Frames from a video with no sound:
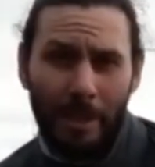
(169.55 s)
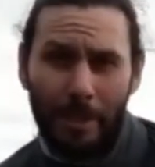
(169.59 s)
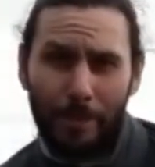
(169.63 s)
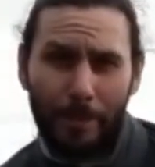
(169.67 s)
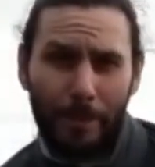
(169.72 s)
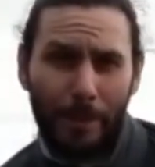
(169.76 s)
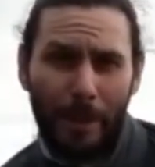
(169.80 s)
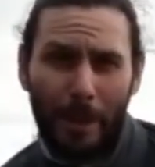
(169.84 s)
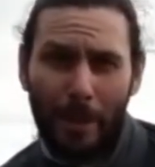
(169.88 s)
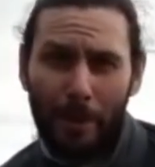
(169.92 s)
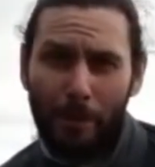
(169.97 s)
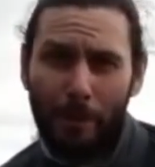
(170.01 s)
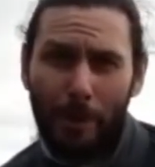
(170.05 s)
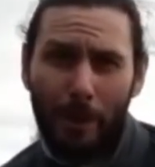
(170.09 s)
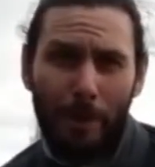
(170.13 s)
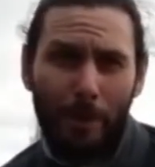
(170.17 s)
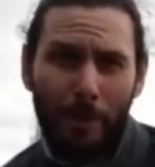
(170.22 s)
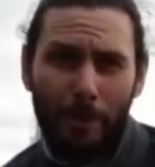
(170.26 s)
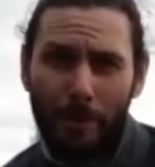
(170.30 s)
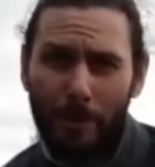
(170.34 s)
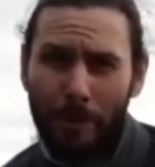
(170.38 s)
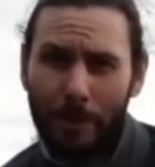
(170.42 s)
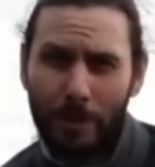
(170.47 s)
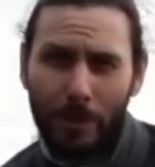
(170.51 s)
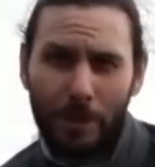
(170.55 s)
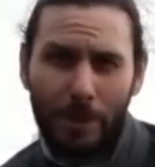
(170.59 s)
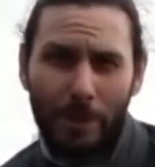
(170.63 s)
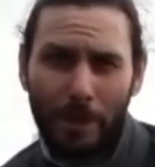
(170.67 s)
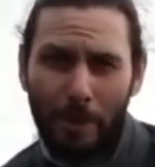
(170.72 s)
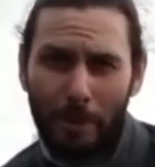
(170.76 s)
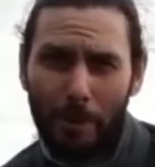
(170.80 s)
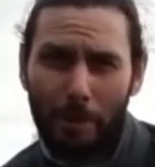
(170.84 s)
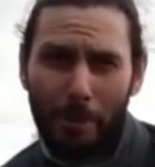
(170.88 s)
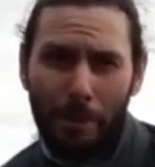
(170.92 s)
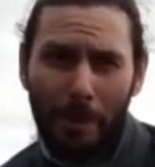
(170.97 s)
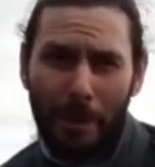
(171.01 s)
inverted rows,
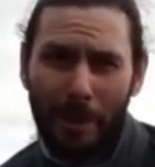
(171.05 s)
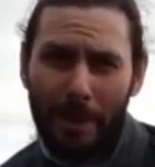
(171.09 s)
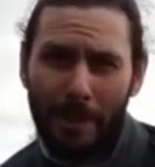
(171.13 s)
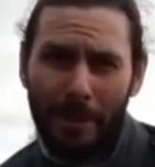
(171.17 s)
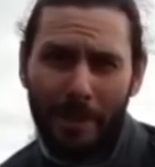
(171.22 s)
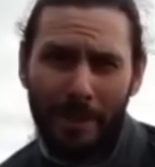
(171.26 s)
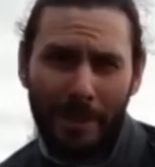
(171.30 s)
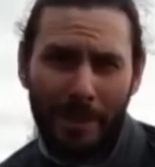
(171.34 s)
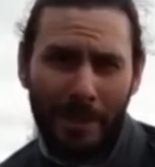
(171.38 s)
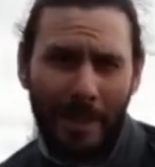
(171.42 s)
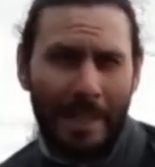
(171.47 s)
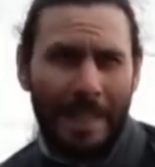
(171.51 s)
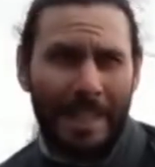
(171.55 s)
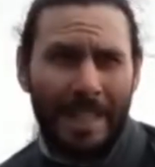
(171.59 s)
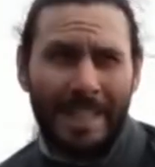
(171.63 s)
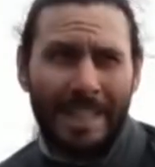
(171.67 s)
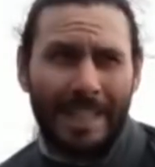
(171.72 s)
shoulder press,